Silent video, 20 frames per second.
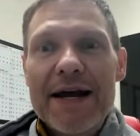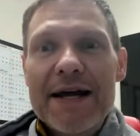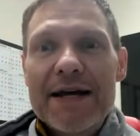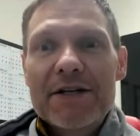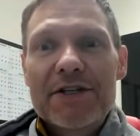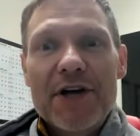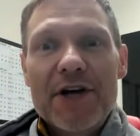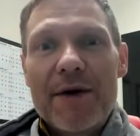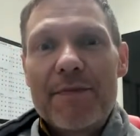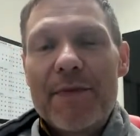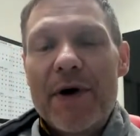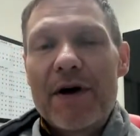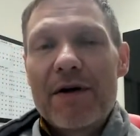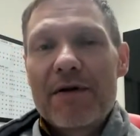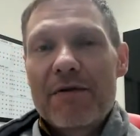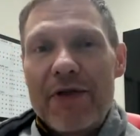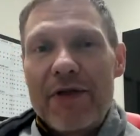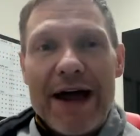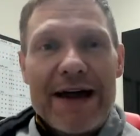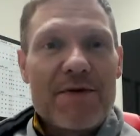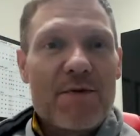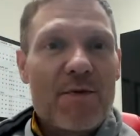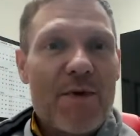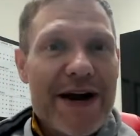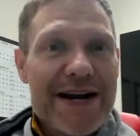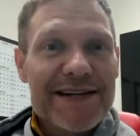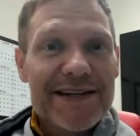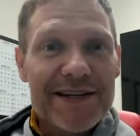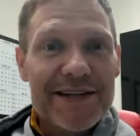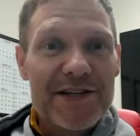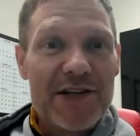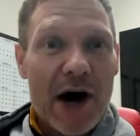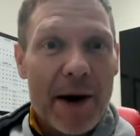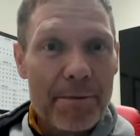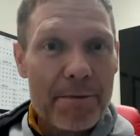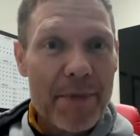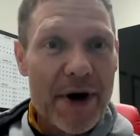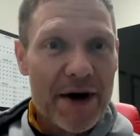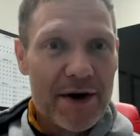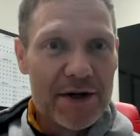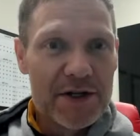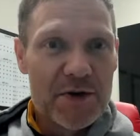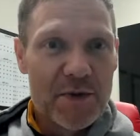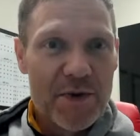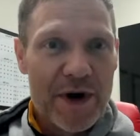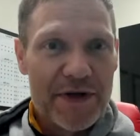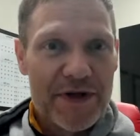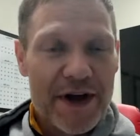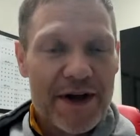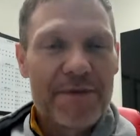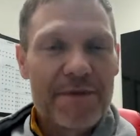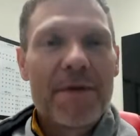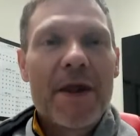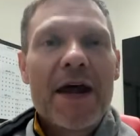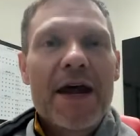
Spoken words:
some lightweight dumbbells with it